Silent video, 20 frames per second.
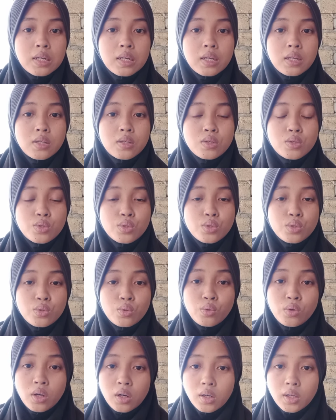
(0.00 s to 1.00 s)

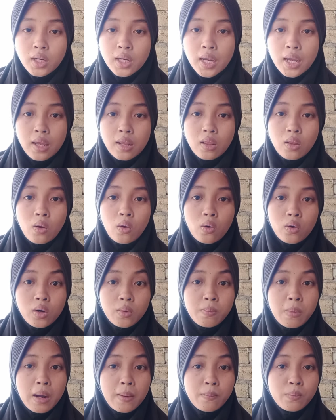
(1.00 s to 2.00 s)
sugarcane or
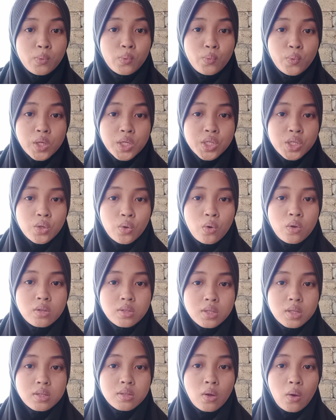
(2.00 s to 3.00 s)
bamboo, which
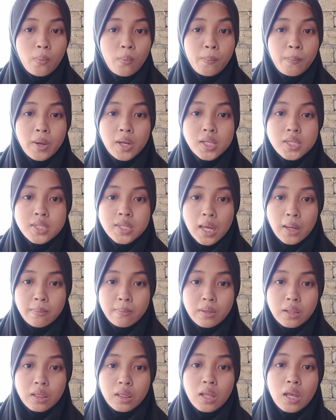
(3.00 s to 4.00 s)
consists of many
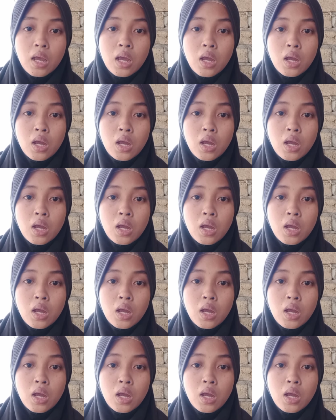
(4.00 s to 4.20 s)
segments.